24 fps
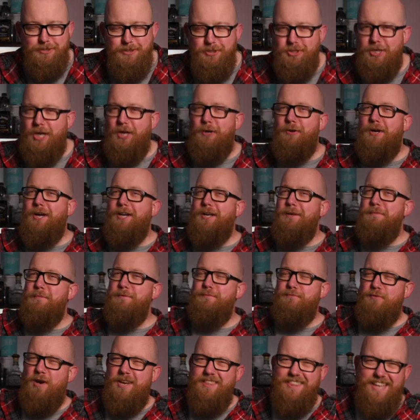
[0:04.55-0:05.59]
to the channel, and I'm
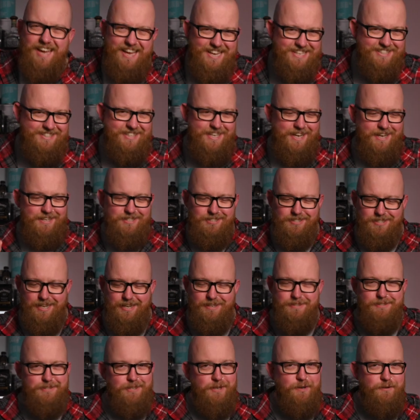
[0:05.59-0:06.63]
afraid that is the
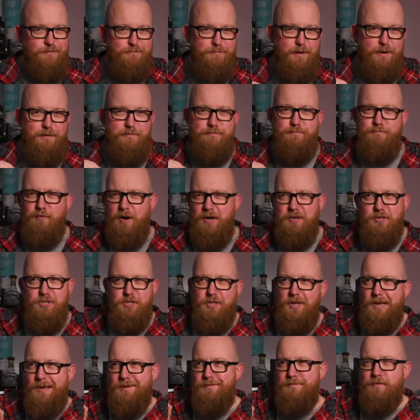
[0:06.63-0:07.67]
extent of my French
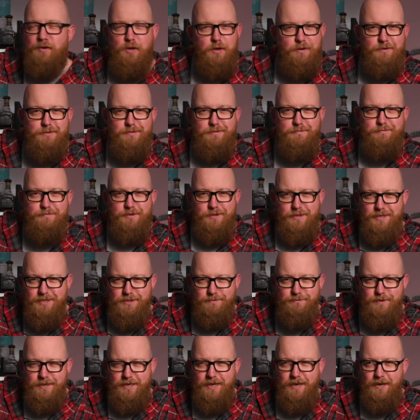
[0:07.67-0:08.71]
that I've learnt for this
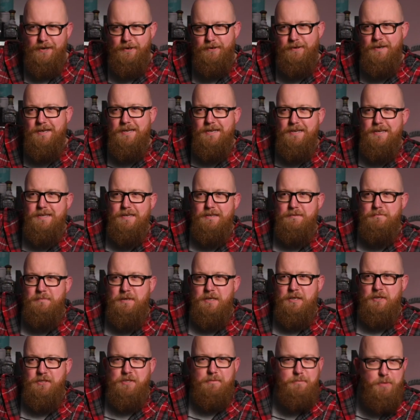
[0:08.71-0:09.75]
video
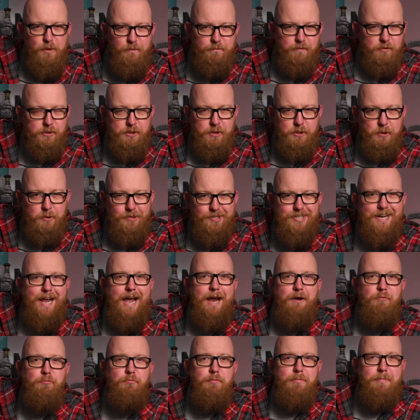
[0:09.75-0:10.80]
because I'm not very good
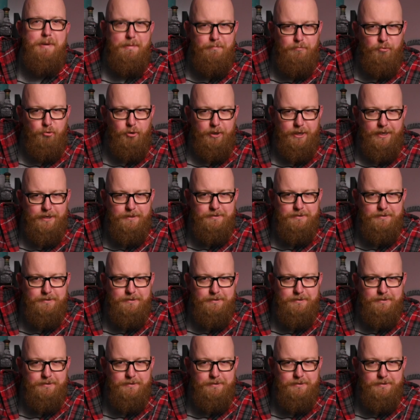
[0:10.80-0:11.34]
at remembering